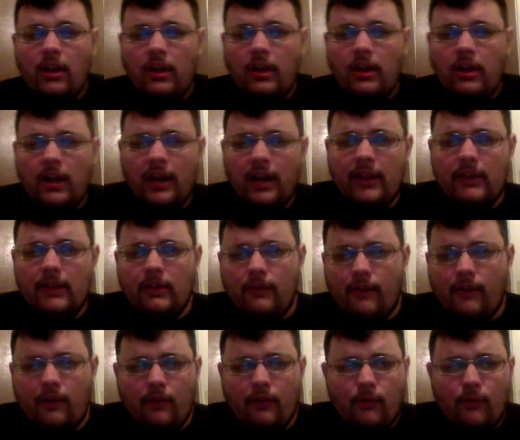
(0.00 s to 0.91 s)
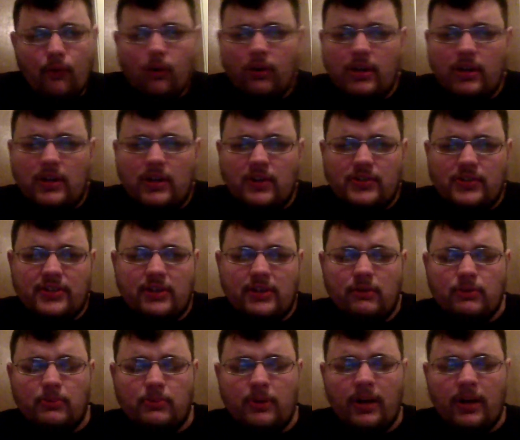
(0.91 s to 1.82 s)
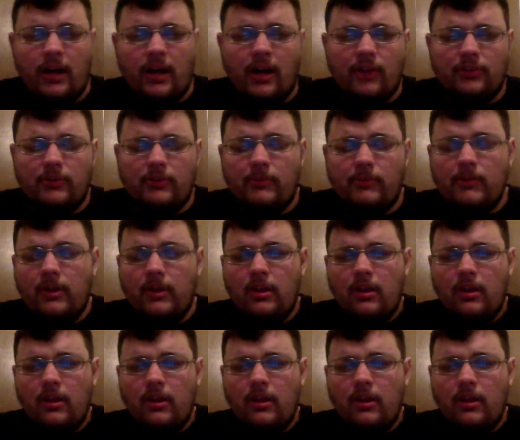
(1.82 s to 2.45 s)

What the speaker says: I think the Fallout 4 DLC was pretty awesome.